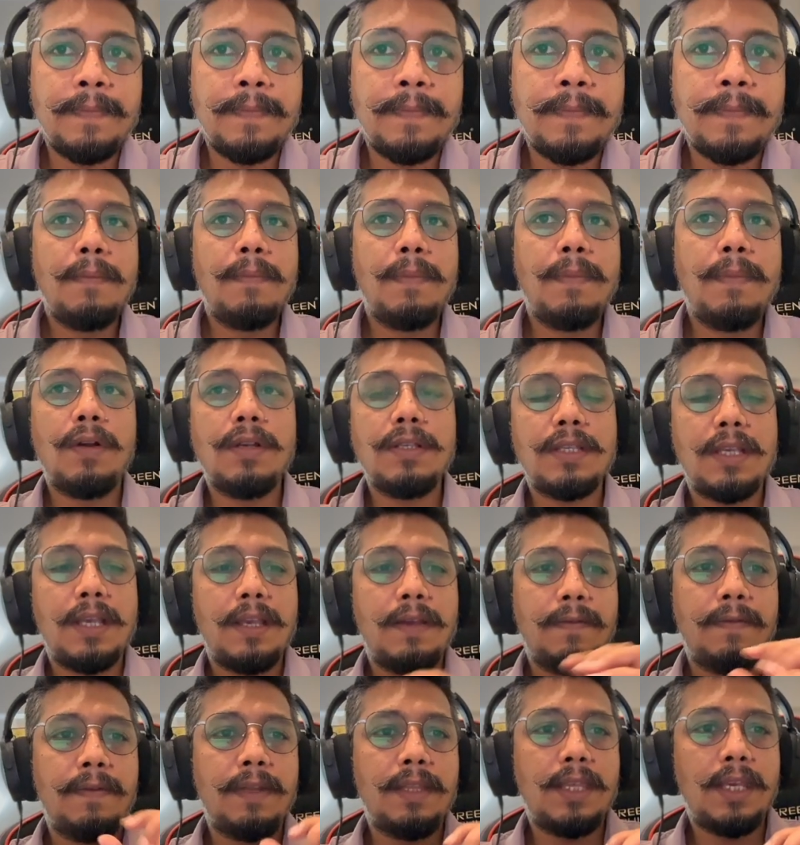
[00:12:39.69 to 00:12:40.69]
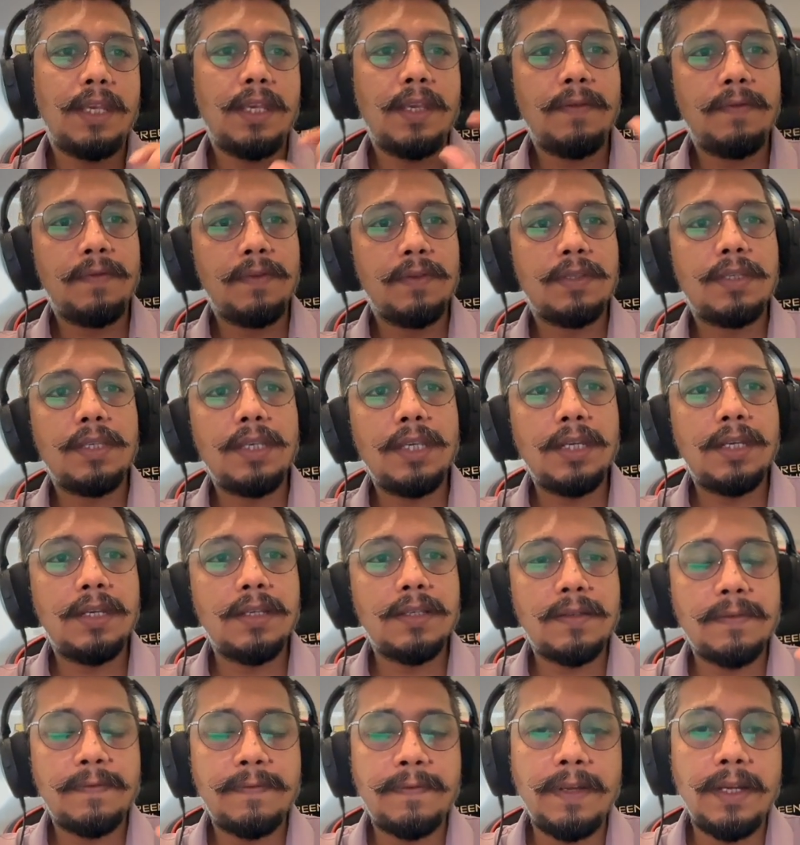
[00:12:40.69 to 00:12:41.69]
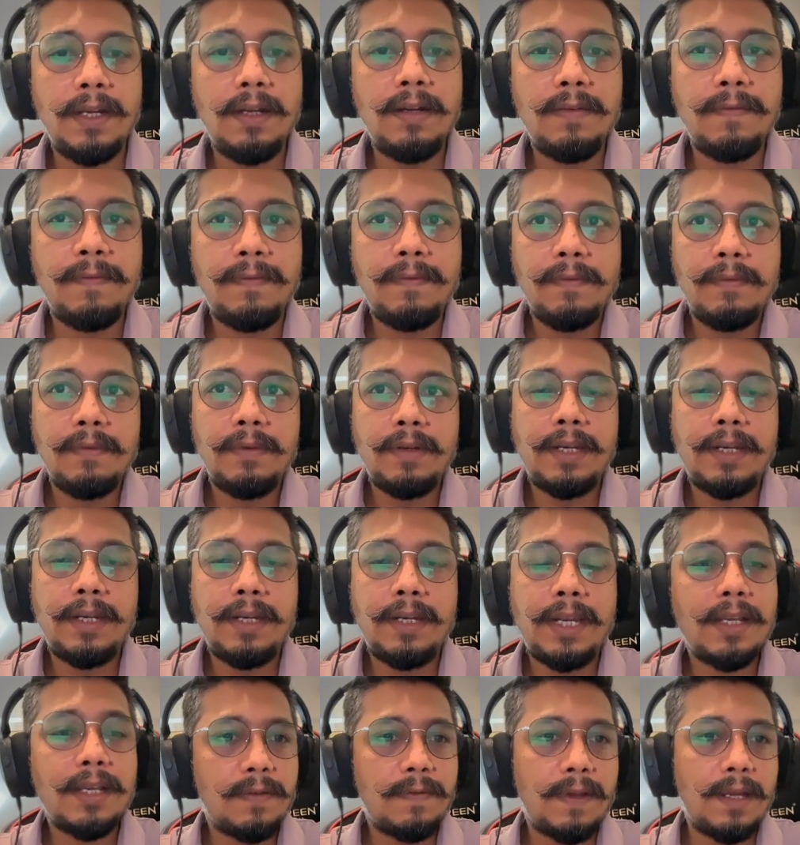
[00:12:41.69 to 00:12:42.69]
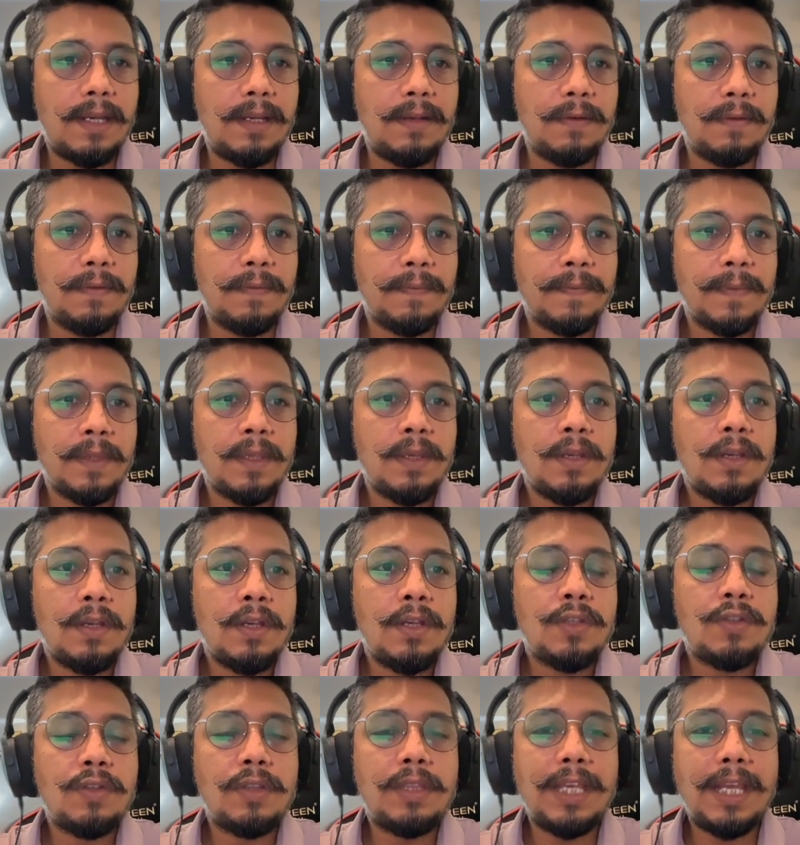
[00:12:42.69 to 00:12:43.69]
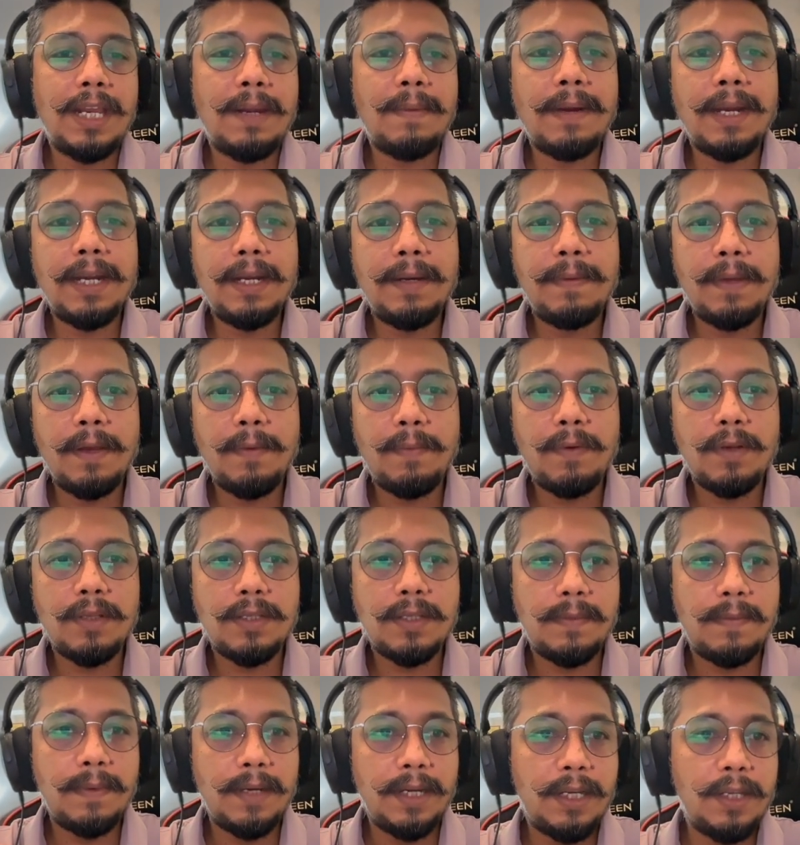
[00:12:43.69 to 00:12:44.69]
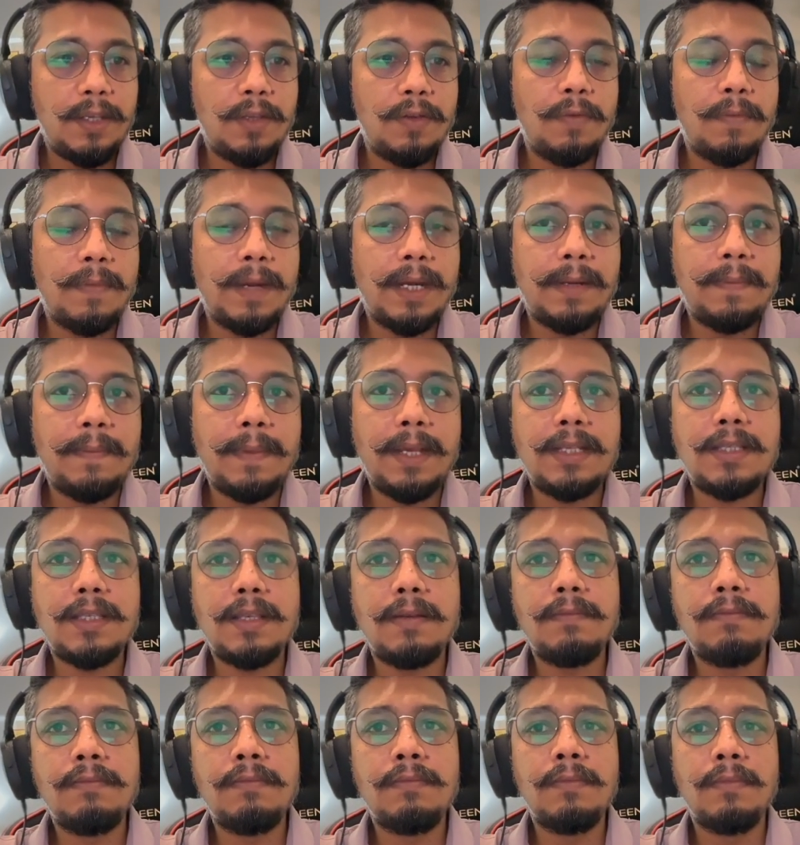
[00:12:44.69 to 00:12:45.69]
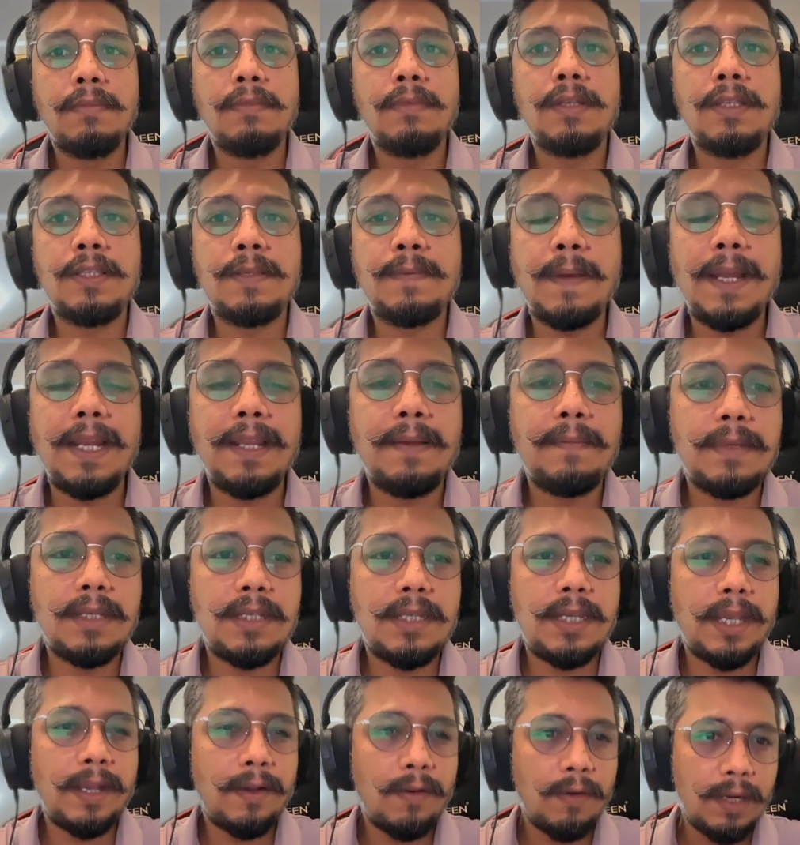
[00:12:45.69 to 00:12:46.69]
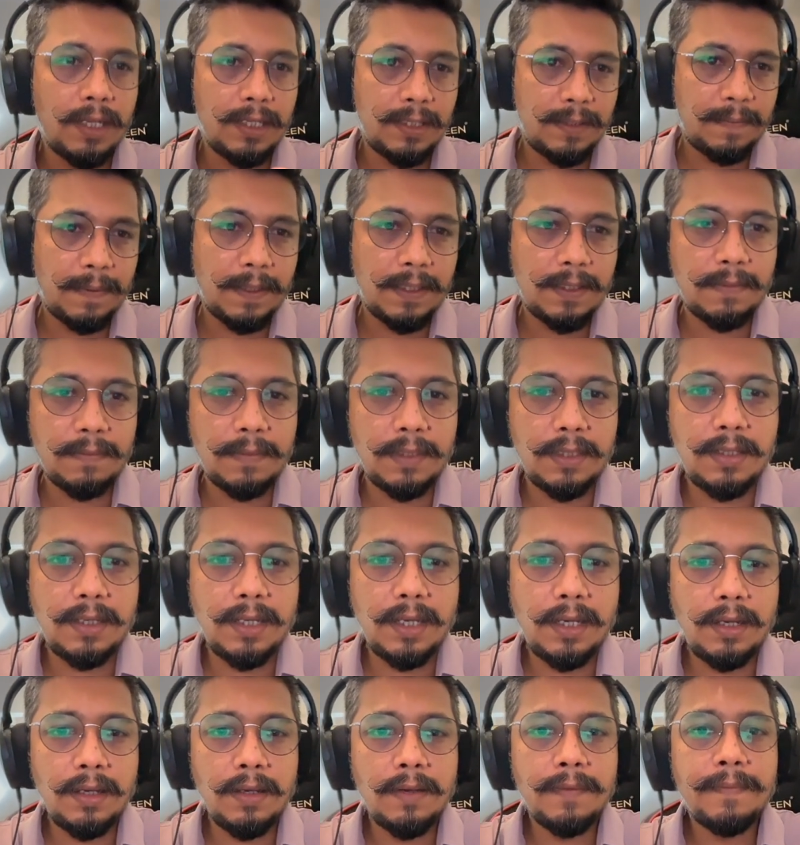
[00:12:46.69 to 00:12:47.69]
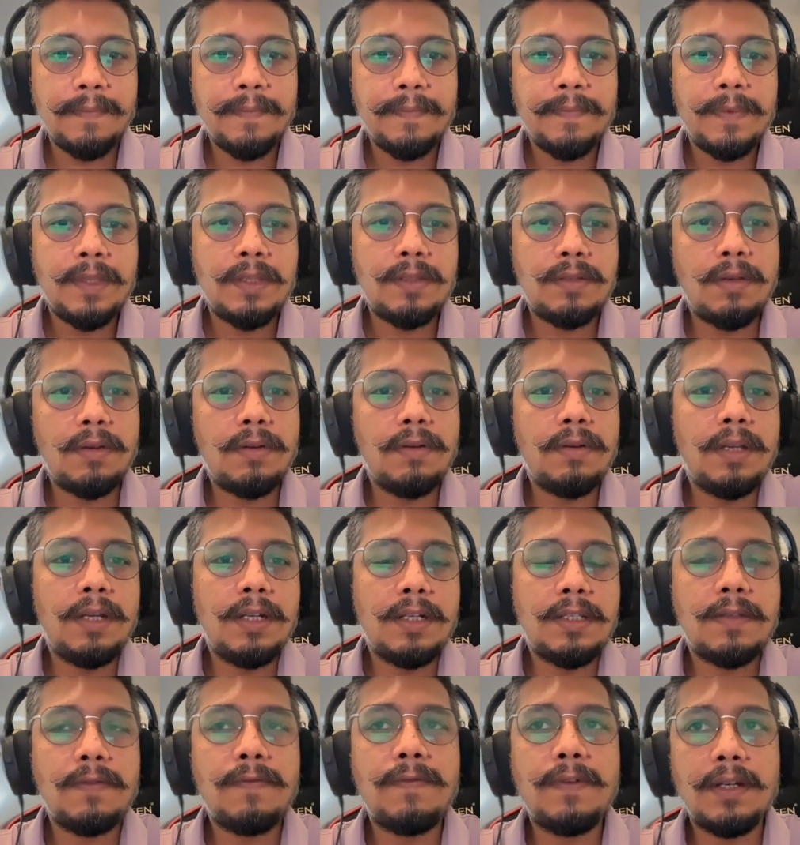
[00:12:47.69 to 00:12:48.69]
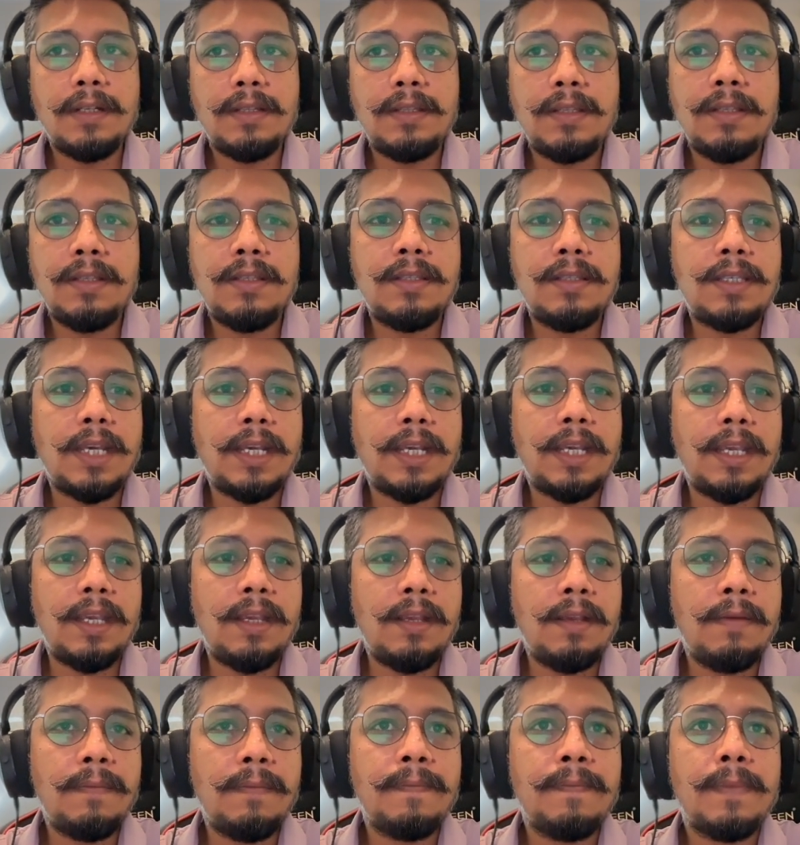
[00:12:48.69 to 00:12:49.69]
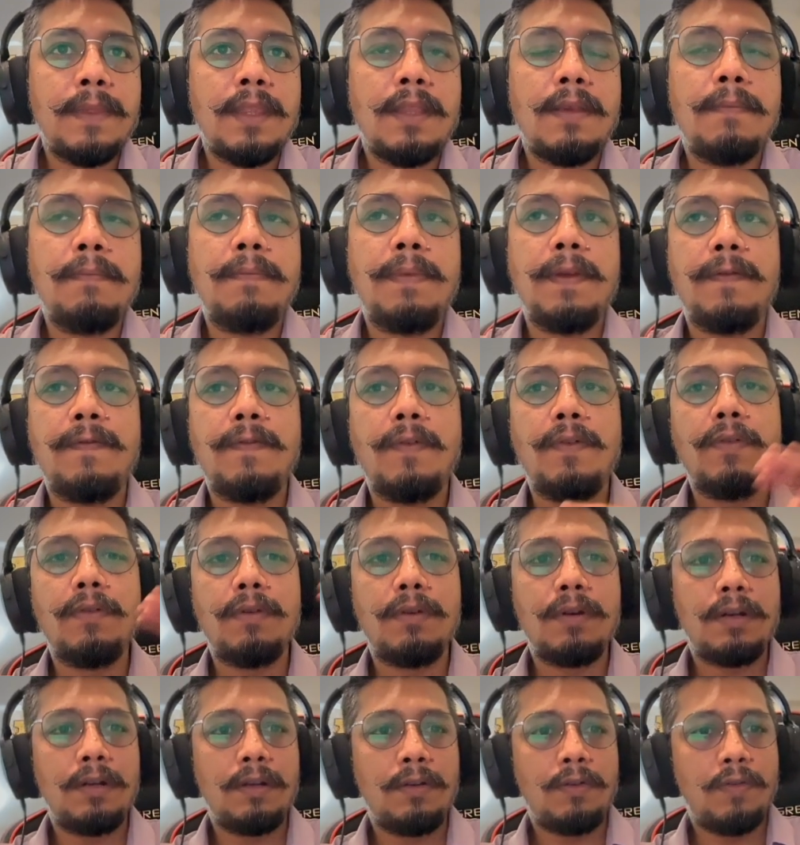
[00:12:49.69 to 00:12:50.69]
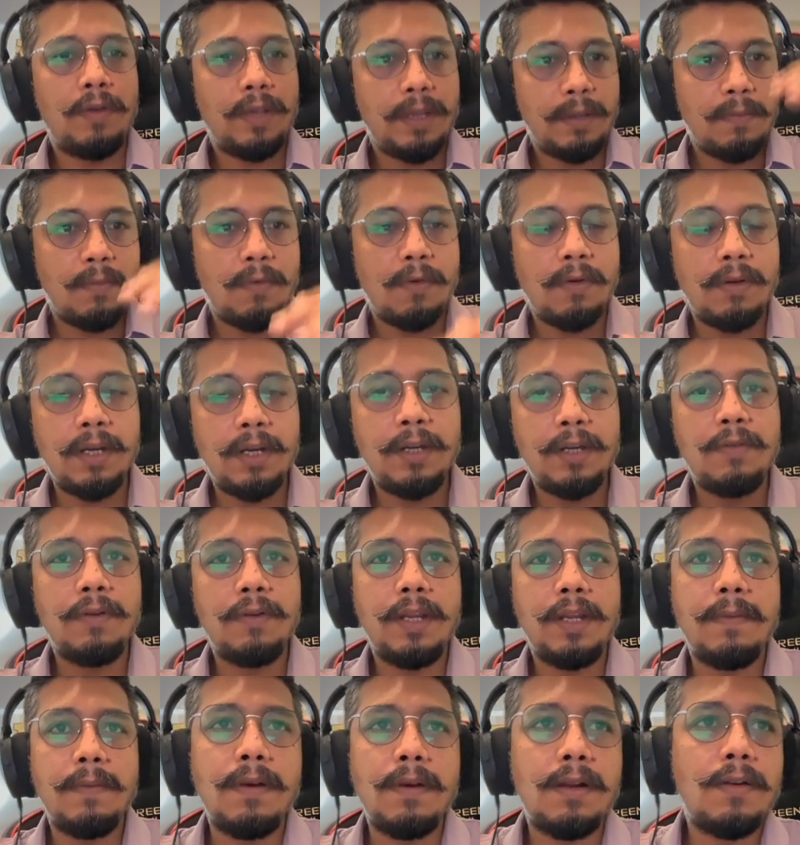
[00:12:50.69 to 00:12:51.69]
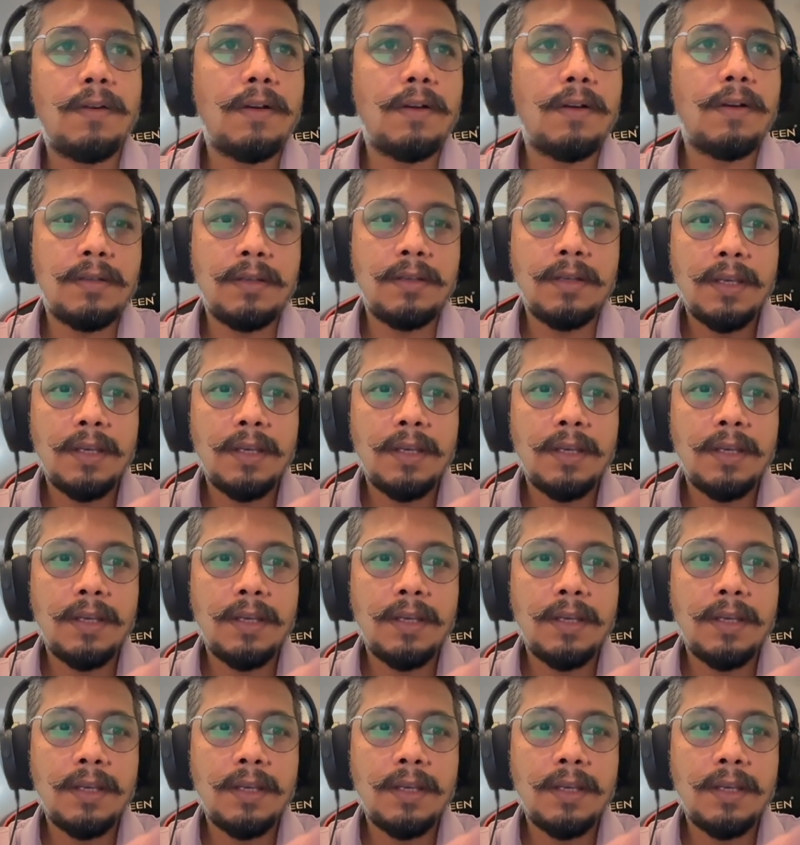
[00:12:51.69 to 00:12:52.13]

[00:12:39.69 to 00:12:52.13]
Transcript: Because everything, if you see, it is a field text value, so there might be a possibility you might make some spelling mistake or a space mistake. So it's worth checking before going more into debug log.